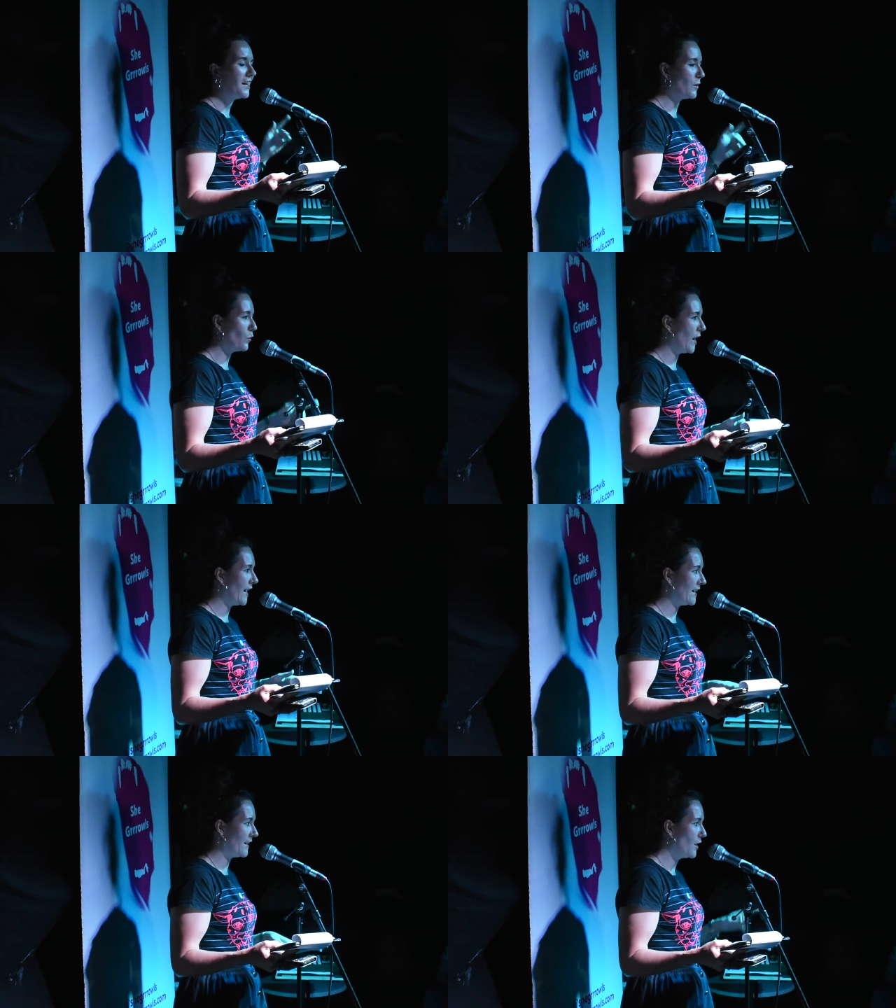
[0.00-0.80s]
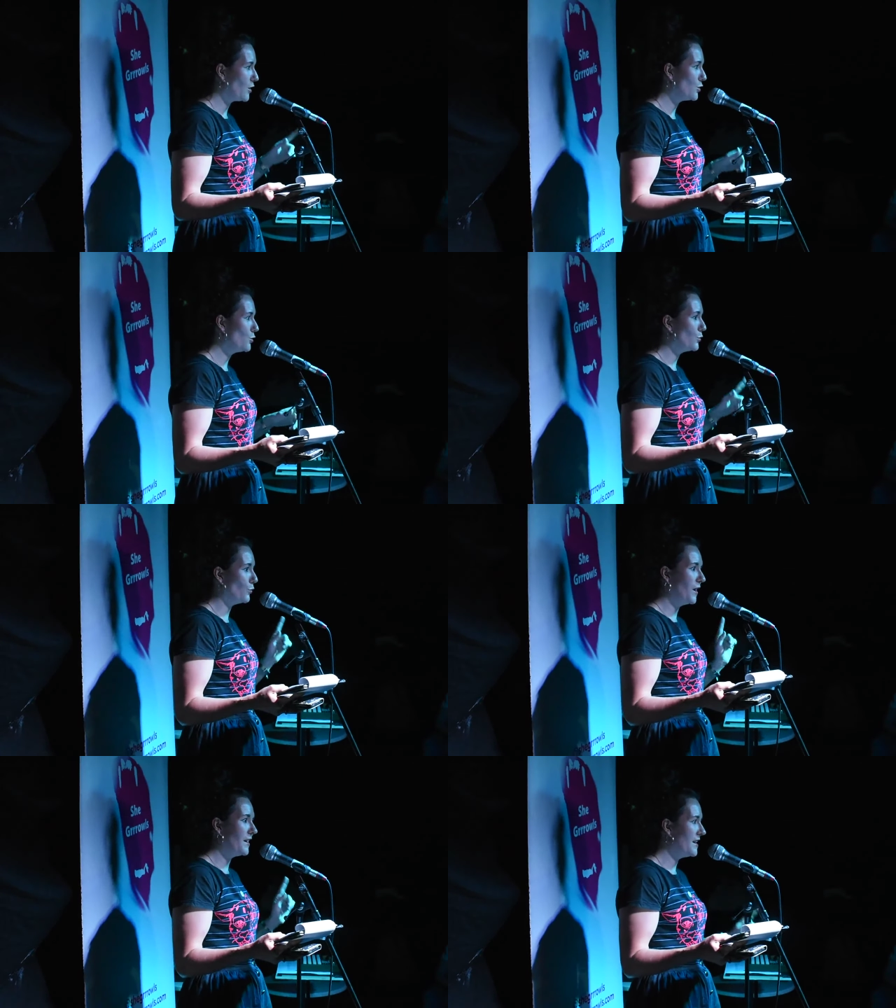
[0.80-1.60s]
in a way
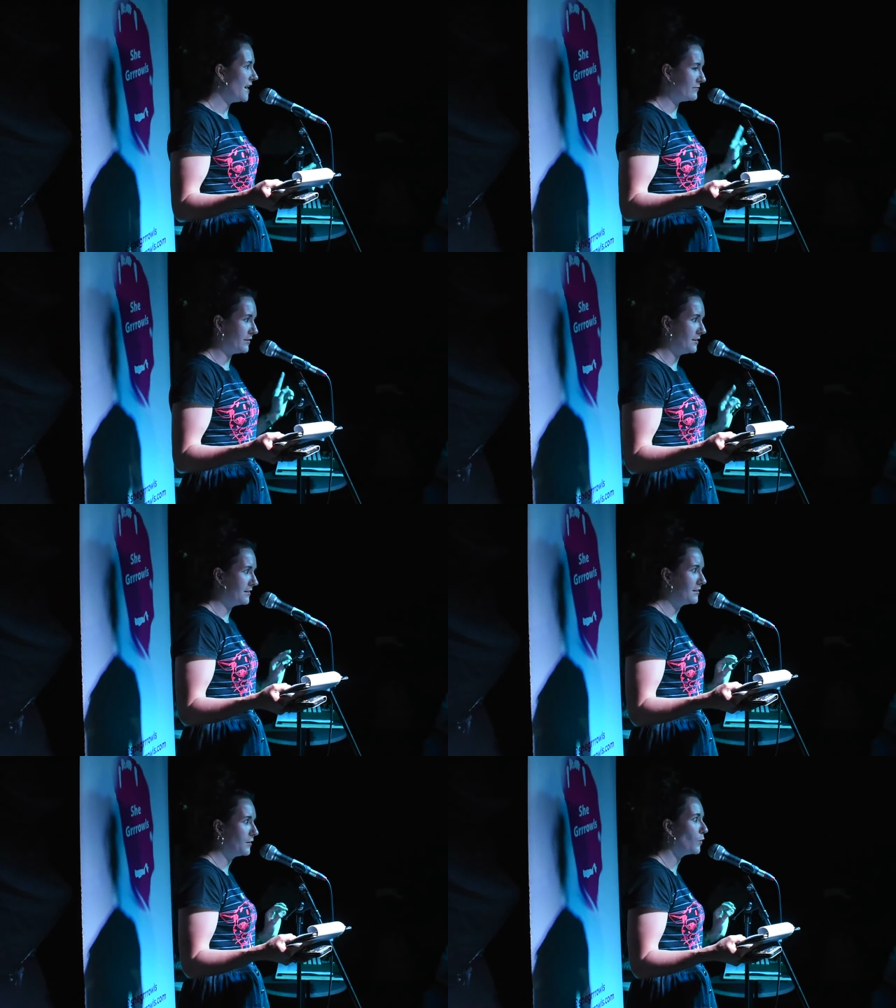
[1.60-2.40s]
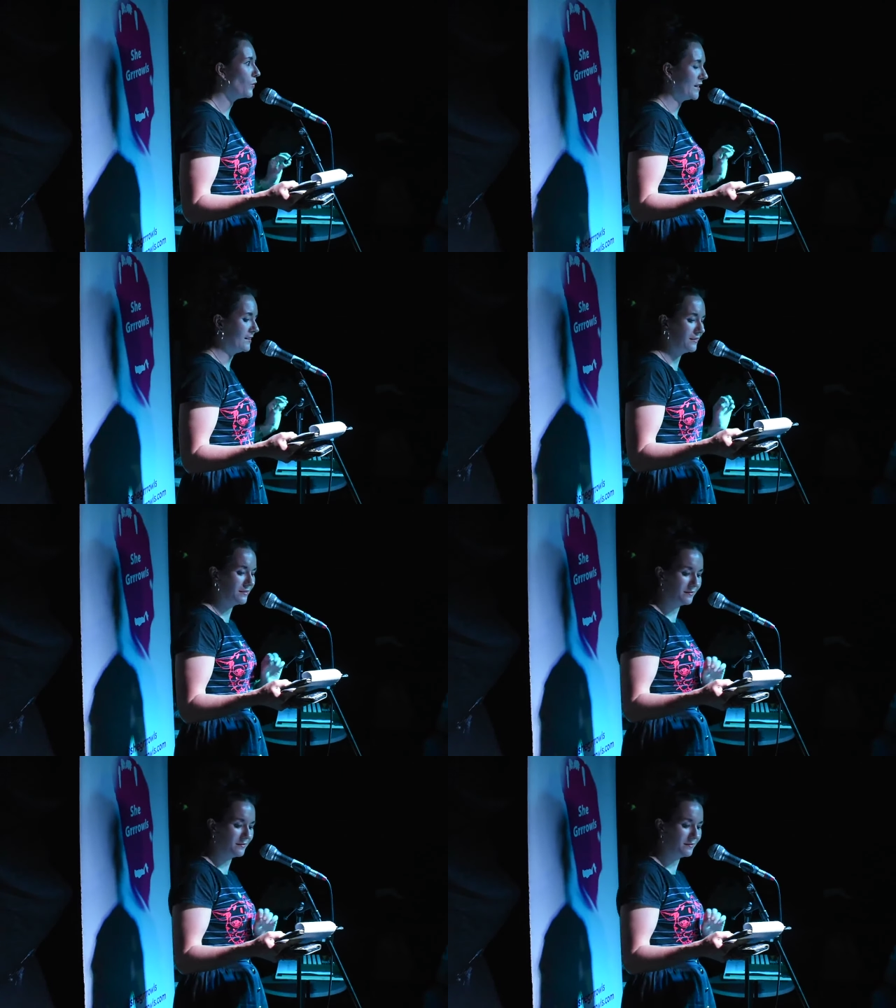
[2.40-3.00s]
you never will.